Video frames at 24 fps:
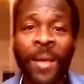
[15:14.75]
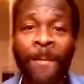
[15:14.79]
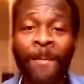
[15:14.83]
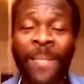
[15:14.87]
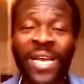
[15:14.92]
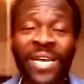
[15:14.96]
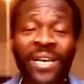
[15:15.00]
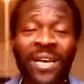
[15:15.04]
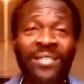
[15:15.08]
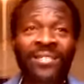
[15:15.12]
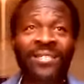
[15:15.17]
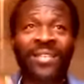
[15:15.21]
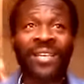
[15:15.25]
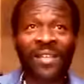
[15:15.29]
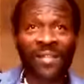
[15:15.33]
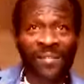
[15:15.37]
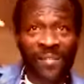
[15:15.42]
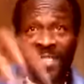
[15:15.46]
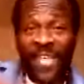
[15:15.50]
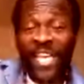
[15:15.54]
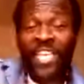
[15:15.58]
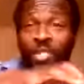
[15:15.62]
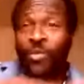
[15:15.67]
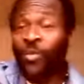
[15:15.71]
Because
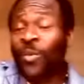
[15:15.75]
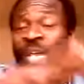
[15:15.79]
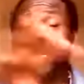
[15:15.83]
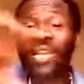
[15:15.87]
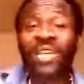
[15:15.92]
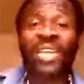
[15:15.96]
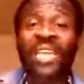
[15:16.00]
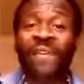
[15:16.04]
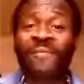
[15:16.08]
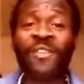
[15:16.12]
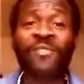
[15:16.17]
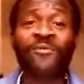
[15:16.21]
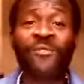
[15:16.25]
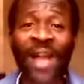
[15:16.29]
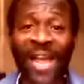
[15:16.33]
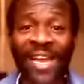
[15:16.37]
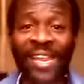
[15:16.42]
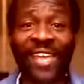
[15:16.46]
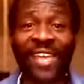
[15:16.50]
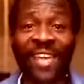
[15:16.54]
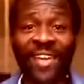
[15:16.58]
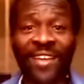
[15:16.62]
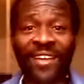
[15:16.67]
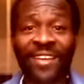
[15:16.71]
this we are living
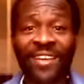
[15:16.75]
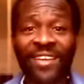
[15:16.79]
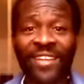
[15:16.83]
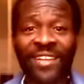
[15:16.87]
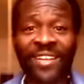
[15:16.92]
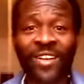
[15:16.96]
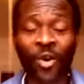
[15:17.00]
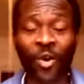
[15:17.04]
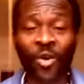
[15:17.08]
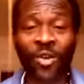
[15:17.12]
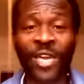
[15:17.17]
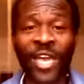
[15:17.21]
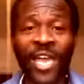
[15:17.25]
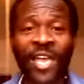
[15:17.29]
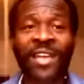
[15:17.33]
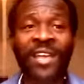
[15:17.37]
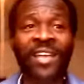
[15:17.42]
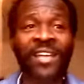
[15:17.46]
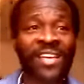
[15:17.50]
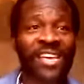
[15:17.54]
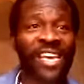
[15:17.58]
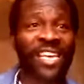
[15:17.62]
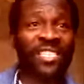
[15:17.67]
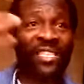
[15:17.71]
right here,
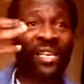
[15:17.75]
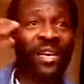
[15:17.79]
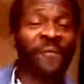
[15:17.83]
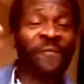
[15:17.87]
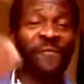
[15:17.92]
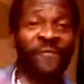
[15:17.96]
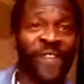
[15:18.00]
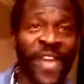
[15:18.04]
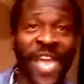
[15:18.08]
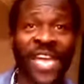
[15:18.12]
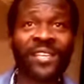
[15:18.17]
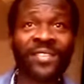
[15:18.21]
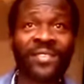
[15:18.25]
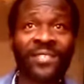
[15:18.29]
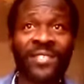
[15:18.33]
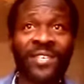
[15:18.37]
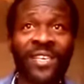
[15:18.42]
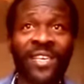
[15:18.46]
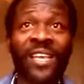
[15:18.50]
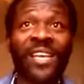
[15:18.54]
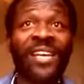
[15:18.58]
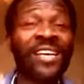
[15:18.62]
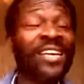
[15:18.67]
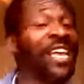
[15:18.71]
okay, is a
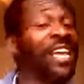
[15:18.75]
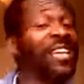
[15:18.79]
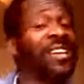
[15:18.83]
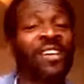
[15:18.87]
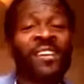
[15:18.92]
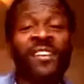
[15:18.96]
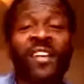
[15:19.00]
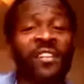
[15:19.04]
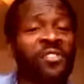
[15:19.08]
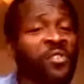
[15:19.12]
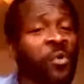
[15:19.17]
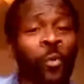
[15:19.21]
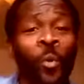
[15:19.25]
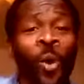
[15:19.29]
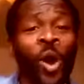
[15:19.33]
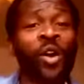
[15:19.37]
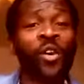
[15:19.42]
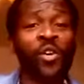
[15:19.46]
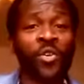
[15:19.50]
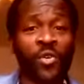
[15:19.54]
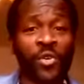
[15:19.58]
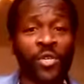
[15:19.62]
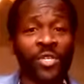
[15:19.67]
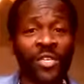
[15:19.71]
fantasy in another
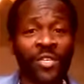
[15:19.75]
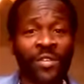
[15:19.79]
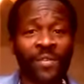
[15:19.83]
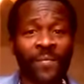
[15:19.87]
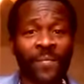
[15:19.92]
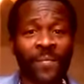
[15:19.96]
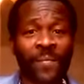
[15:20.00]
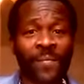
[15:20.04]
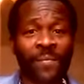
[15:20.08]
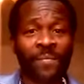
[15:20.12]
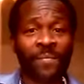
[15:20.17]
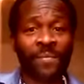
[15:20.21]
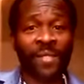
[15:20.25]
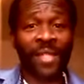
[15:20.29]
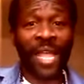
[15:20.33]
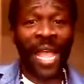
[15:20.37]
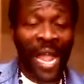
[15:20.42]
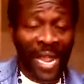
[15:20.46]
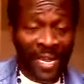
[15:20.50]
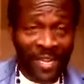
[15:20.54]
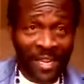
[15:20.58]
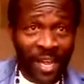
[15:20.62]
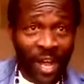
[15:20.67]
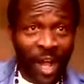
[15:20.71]
world.
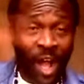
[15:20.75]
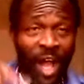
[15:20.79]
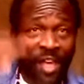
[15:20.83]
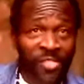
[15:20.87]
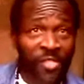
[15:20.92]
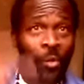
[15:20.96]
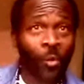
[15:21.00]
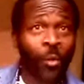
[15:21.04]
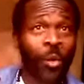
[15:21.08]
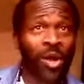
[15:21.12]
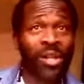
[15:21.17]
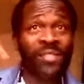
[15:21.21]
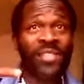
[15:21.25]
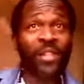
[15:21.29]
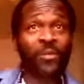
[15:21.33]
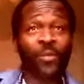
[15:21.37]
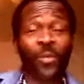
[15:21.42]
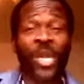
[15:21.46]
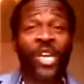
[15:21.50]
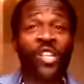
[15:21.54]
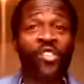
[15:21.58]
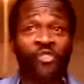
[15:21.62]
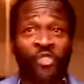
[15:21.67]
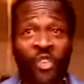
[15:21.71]
And the other world that
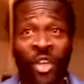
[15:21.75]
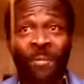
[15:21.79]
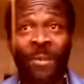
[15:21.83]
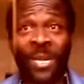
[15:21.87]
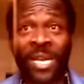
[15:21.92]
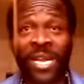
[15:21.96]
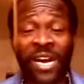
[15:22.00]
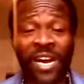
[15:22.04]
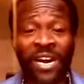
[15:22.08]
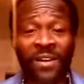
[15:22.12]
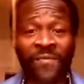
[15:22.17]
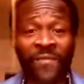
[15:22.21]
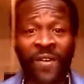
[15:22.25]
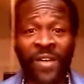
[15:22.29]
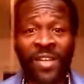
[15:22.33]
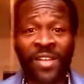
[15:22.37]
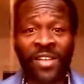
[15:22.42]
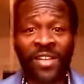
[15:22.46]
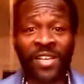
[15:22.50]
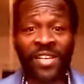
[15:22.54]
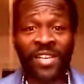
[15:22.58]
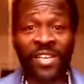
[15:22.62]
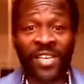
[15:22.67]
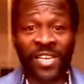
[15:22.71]
we are dreaming of
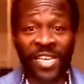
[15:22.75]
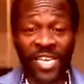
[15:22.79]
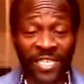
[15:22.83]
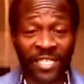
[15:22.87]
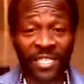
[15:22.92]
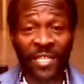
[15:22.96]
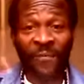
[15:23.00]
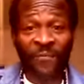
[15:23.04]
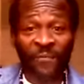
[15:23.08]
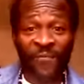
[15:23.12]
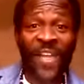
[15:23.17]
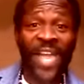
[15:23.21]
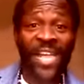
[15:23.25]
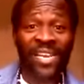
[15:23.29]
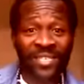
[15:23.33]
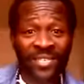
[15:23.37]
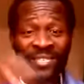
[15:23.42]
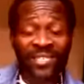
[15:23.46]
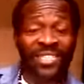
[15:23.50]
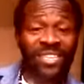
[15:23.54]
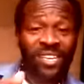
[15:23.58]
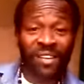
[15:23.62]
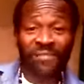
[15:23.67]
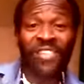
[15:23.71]
is the
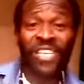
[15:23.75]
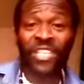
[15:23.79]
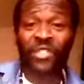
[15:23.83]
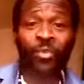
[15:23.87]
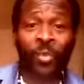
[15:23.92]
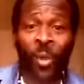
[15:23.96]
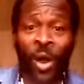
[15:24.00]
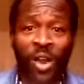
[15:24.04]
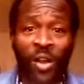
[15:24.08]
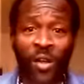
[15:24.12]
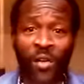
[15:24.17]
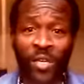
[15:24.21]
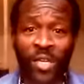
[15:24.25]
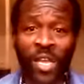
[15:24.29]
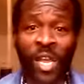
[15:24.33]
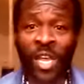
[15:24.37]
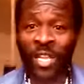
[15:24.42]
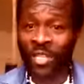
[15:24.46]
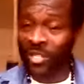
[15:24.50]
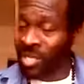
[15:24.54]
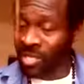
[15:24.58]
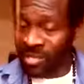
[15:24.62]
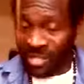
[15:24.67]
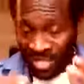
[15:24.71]
fantasy of this world.
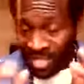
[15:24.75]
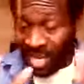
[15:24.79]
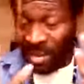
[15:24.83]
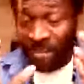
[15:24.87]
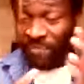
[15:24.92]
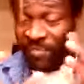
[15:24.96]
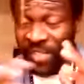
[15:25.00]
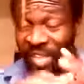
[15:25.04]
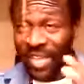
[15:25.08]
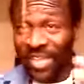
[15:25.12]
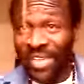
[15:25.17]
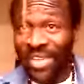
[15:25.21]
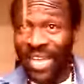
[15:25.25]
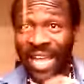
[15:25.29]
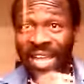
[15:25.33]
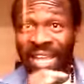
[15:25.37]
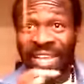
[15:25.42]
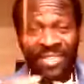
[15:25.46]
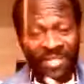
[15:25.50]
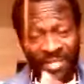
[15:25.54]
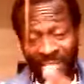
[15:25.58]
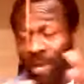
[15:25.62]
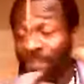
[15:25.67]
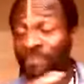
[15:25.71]
So something
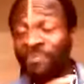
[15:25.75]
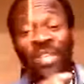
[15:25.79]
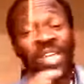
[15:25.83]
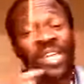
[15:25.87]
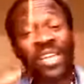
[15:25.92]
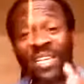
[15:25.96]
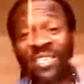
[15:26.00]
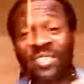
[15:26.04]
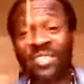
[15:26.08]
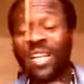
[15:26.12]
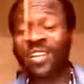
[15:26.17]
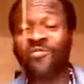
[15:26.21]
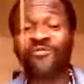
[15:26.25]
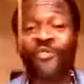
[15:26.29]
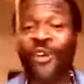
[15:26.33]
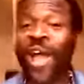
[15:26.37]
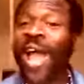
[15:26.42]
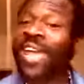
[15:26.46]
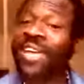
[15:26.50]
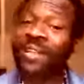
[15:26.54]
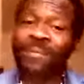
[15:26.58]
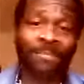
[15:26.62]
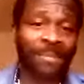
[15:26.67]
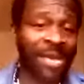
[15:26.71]
is not
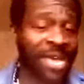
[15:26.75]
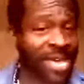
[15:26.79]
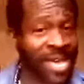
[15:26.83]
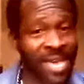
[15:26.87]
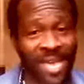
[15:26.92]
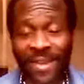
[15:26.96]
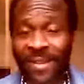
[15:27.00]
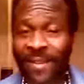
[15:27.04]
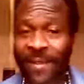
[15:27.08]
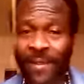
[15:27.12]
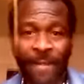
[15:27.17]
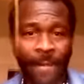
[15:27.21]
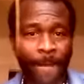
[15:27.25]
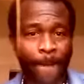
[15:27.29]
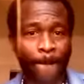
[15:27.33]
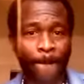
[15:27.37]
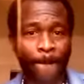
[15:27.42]
right, man.